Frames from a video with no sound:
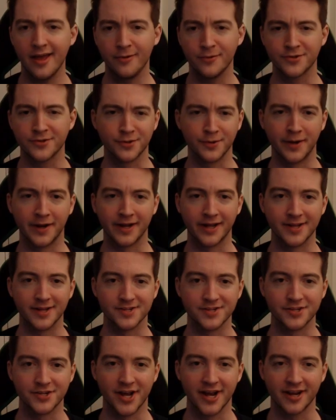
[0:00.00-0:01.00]
Hey, what's going on,
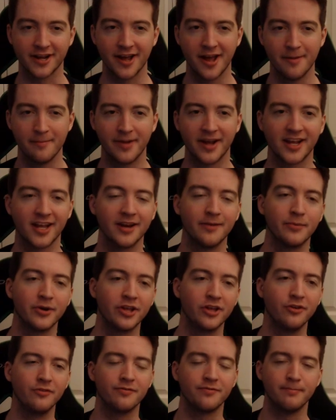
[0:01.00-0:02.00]
guys? It's Jack. I'm going to
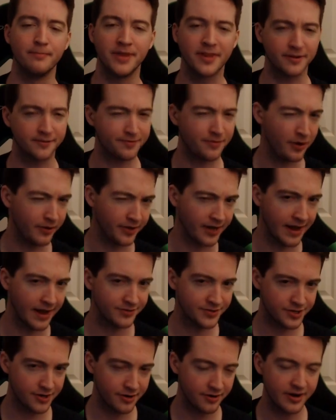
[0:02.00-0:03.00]
bring you Mythic Fallen
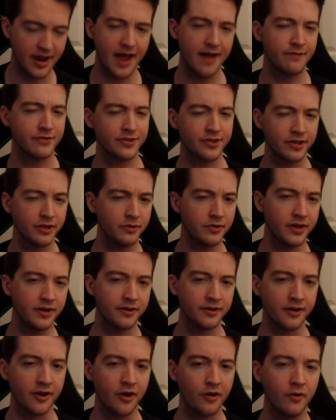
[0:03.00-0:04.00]
Avatar, everything you
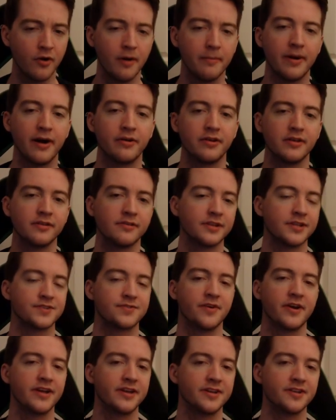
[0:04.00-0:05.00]
need to know about healing
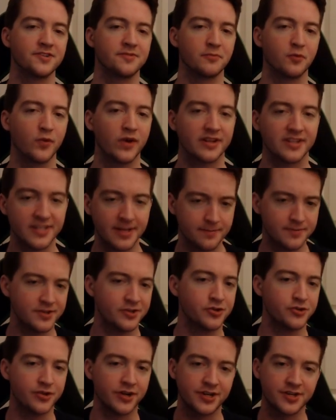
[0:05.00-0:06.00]
this fight, and some quick
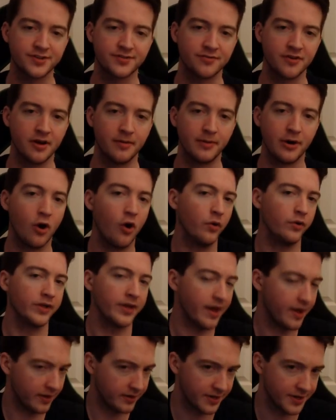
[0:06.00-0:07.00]
tips and tricks from a
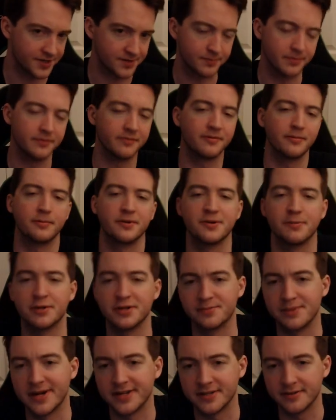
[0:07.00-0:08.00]
holy and discipline
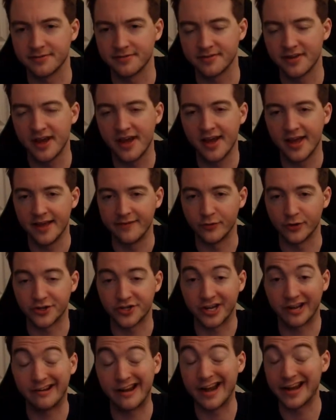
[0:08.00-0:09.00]
perspective. If you
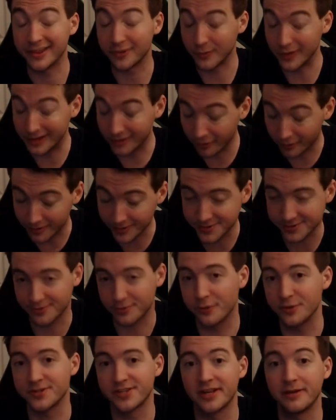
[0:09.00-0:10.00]
want to check out any of the weak auras,
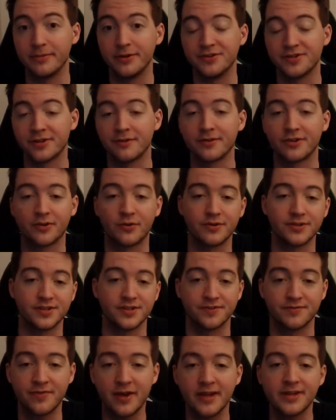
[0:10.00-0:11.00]
of course, that I'm using over the
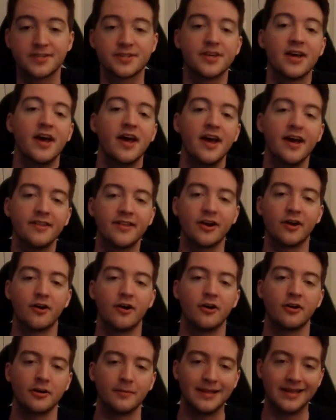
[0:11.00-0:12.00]
course of this fight,
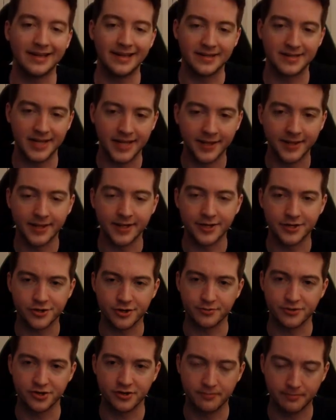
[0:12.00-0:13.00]
they're all going to be linked in the
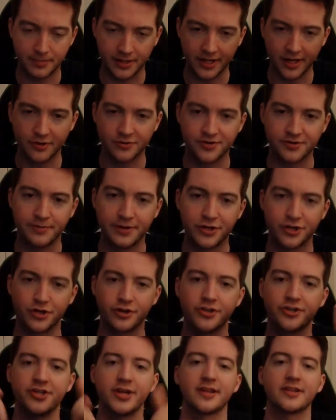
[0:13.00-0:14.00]
description below, so be
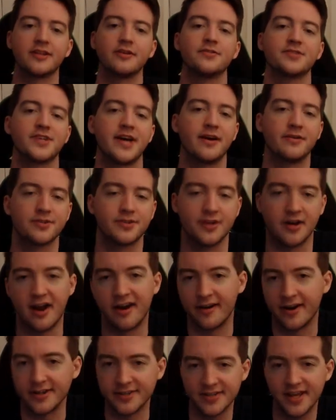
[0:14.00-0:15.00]
sure to check those out.
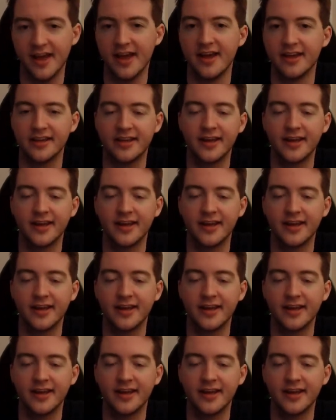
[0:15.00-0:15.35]
Alright,